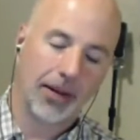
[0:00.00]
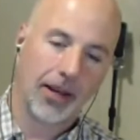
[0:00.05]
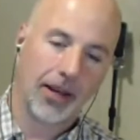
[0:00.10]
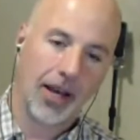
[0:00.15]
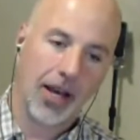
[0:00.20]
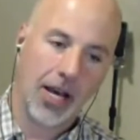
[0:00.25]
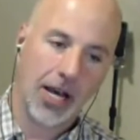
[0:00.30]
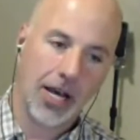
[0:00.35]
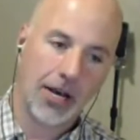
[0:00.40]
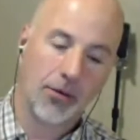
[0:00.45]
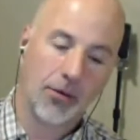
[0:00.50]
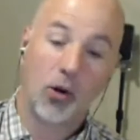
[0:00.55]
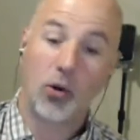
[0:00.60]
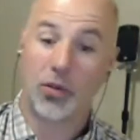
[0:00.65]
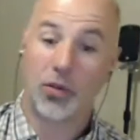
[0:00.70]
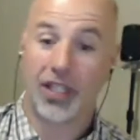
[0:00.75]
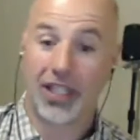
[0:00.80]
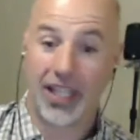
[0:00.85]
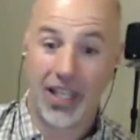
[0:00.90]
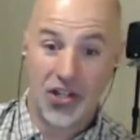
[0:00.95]

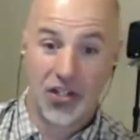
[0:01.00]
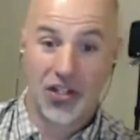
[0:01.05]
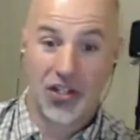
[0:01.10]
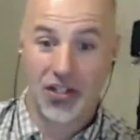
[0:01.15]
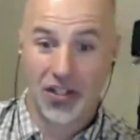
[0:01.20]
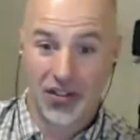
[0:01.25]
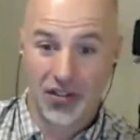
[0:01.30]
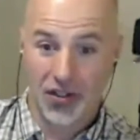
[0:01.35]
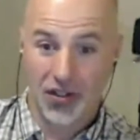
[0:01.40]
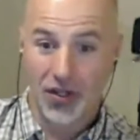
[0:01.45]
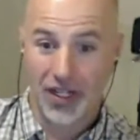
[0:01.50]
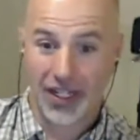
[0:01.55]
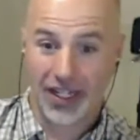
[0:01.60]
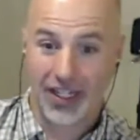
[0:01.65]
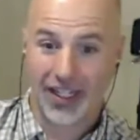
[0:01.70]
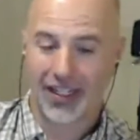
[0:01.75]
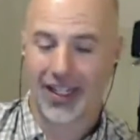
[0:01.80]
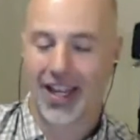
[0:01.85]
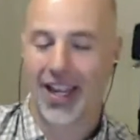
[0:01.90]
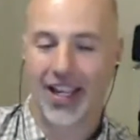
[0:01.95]
Takesha just joined
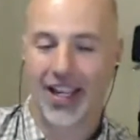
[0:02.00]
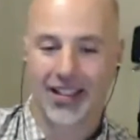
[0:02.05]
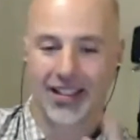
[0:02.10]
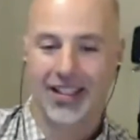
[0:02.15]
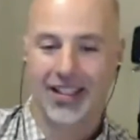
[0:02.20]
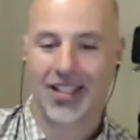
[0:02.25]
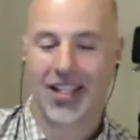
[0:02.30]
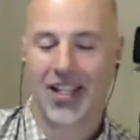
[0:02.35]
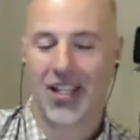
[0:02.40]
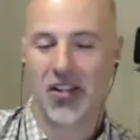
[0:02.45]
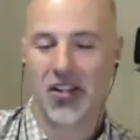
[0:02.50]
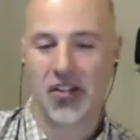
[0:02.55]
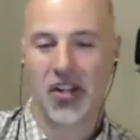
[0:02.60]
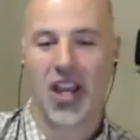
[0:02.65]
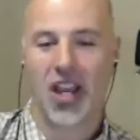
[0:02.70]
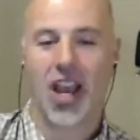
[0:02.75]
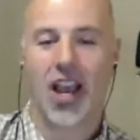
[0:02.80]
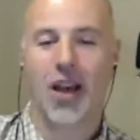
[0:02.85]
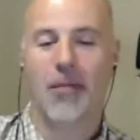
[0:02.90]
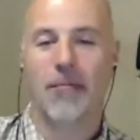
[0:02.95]
in. Hey,
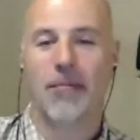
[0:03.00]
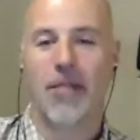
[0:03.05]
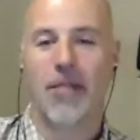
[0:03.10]
Takesha.